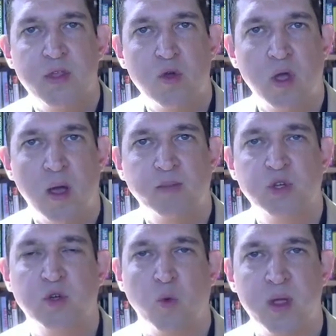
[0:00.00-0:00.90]
that you can come
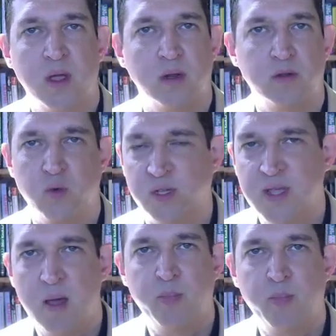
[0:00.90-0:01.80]
to and we can do
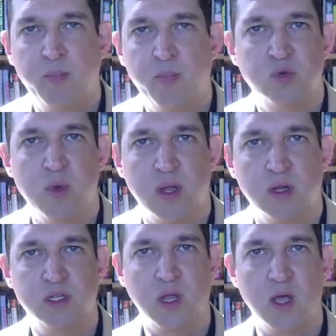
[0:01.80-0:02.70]
examples, we
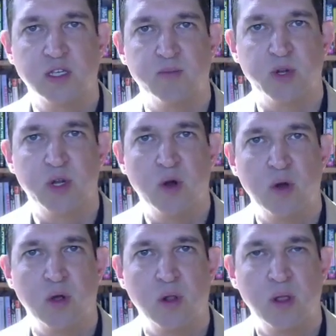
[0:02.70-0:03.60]
can discuss the
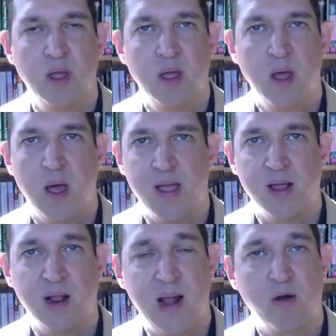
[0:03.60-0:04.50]
material, I
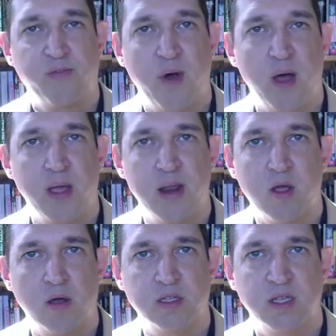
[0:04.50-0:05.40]
can clarify
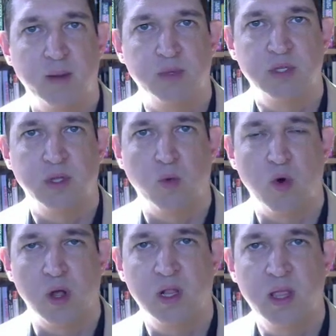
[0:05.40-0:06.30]
any concepts that
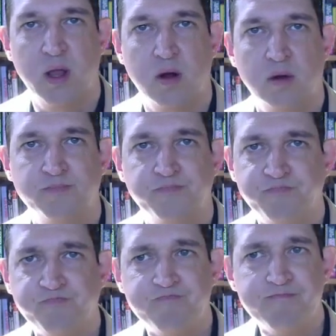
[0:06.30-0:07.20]
were unclear,
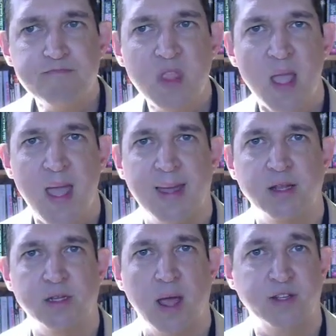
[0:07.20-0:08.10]

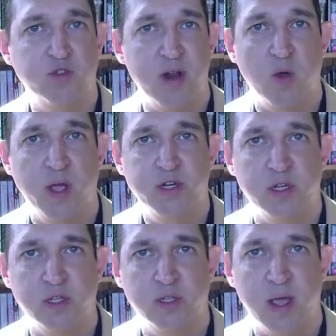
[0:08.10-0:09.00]
and answer any
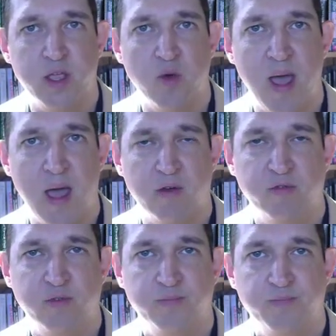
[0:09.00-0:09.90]
questions that you have.